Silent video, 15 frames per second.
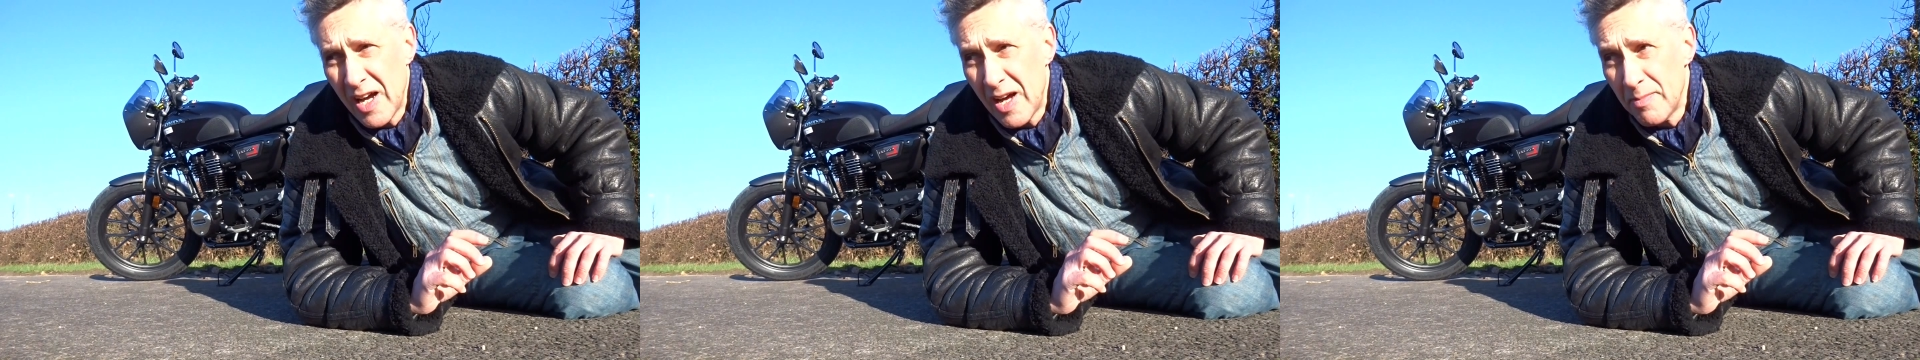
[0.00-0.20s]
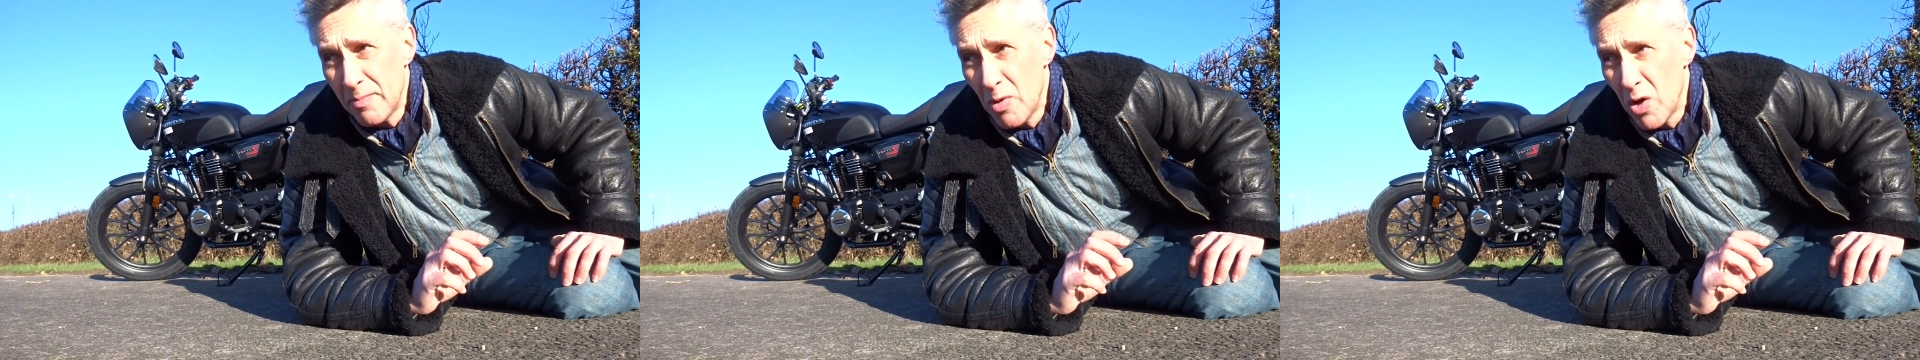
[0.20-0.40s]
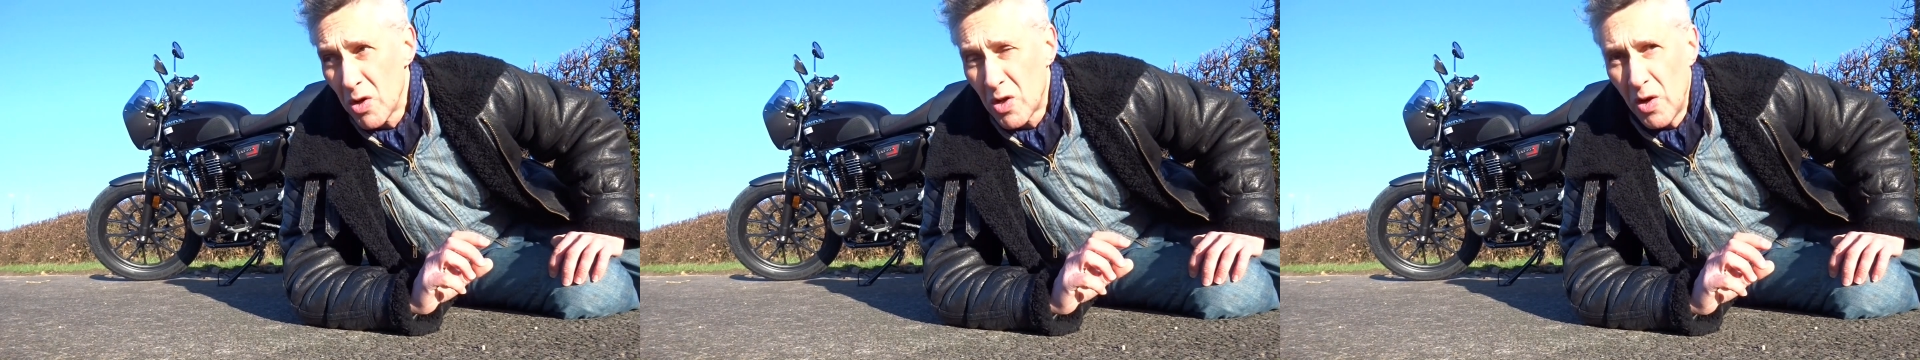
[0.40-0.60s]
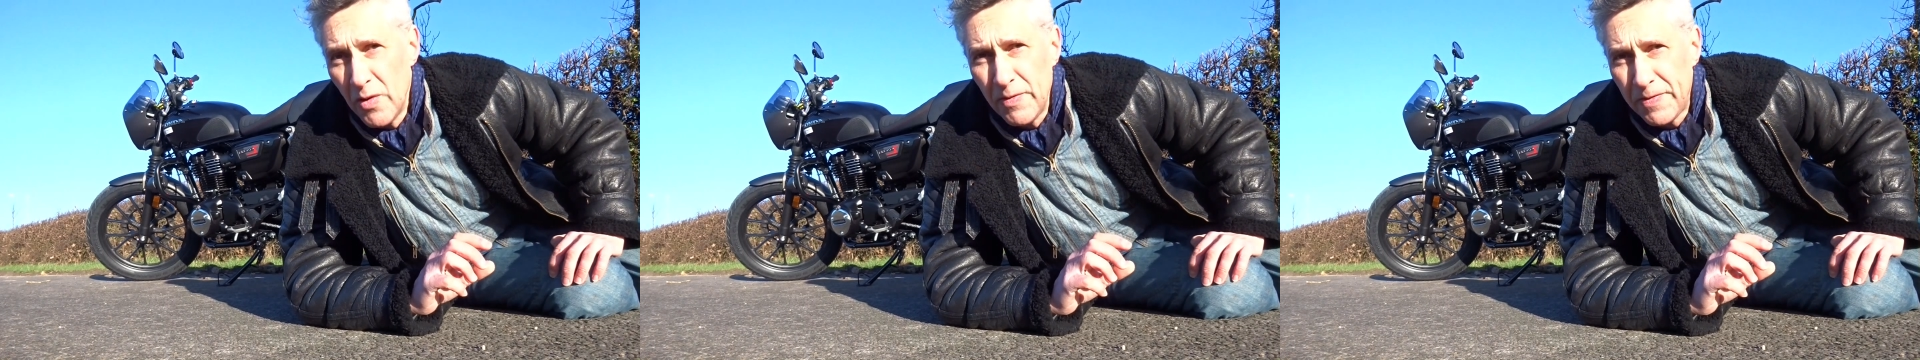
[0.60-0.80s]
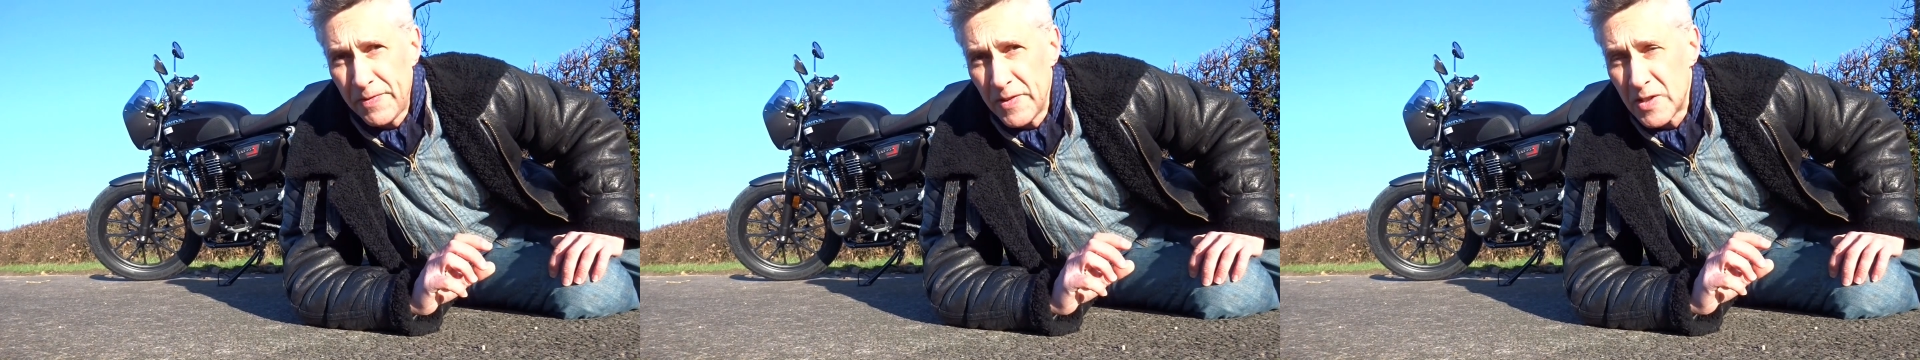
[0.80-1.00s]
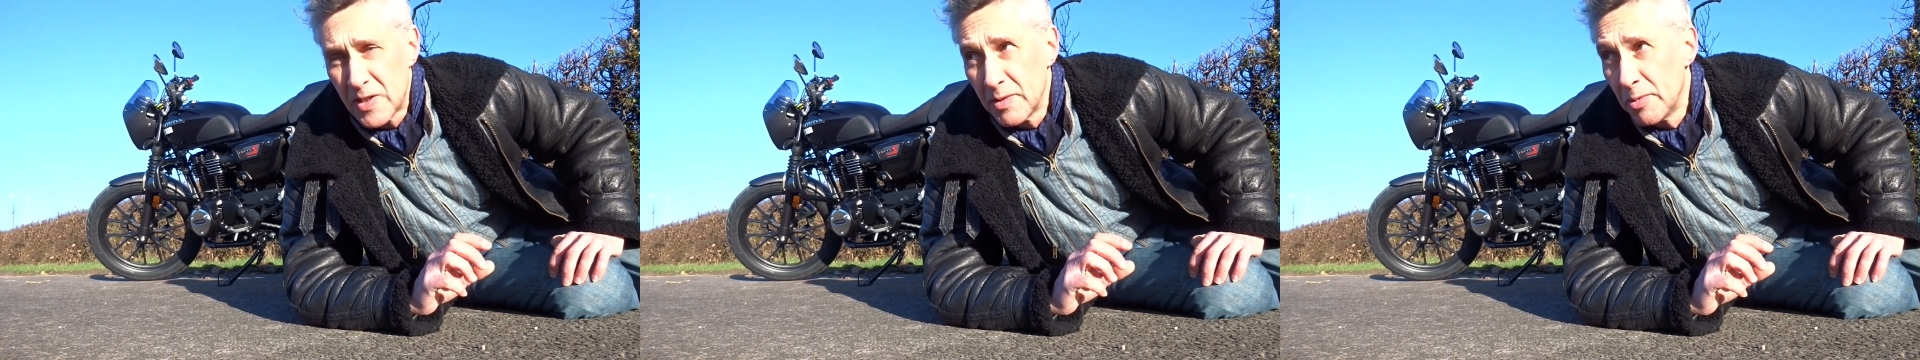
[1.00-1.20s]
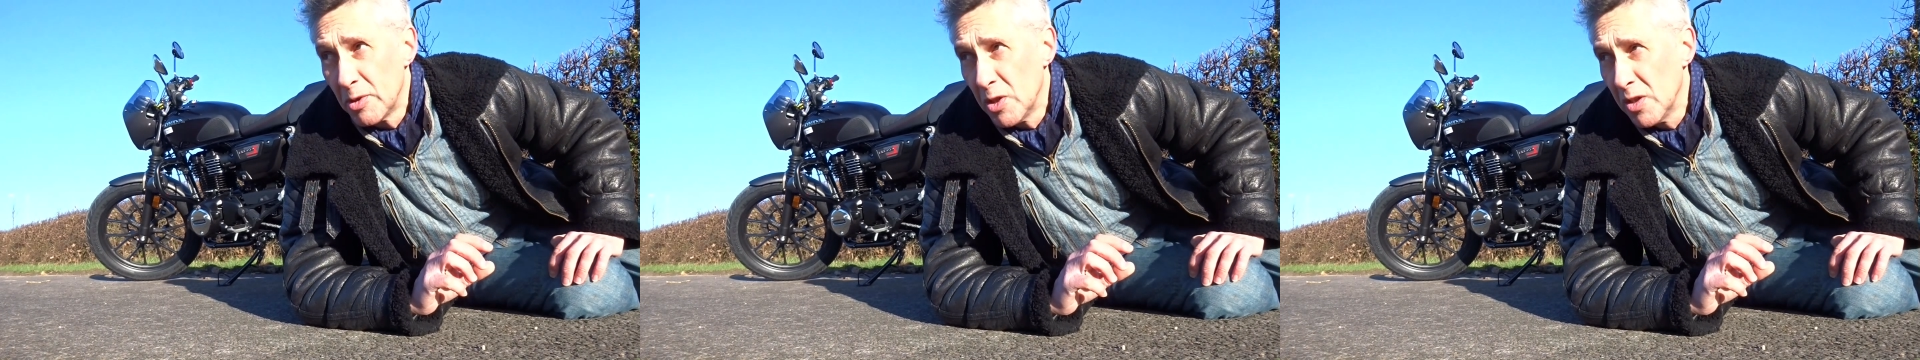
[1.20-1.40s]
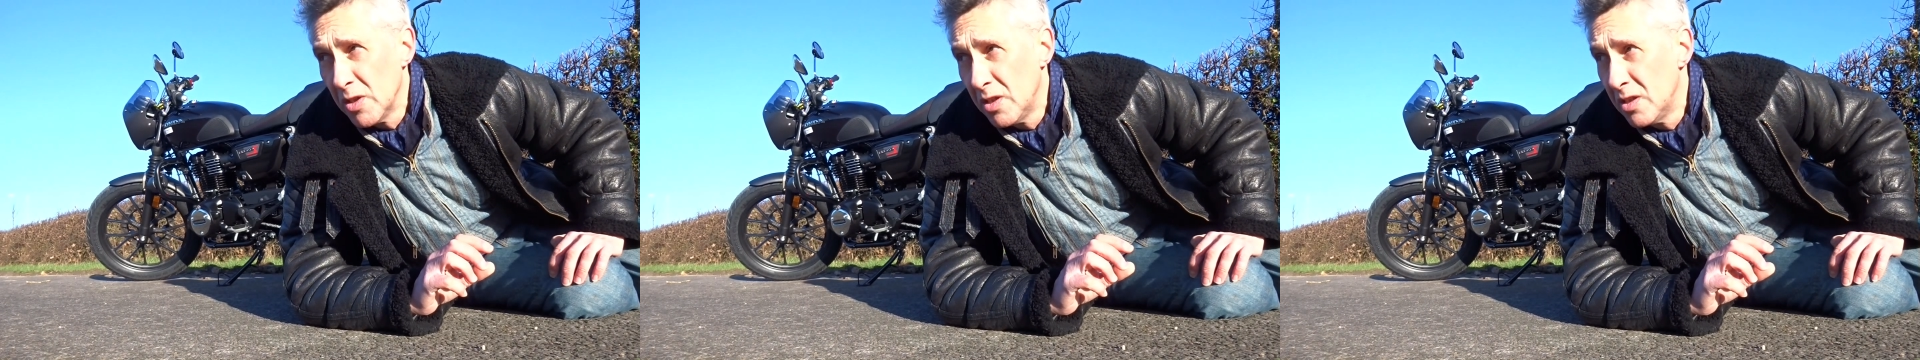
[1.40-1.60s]
more
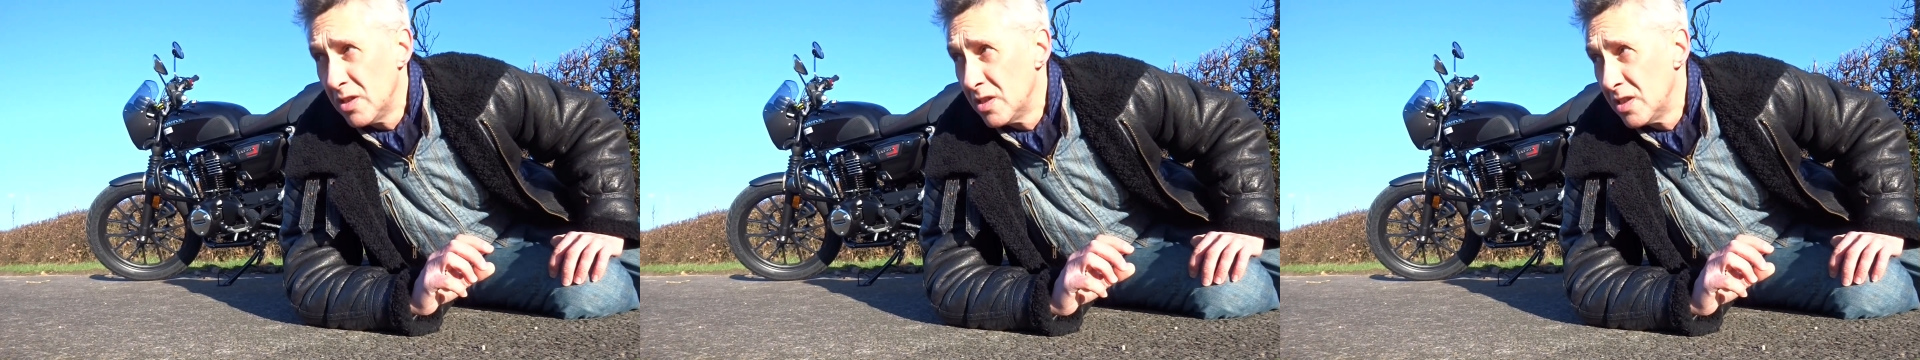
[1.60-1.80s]
comfortable,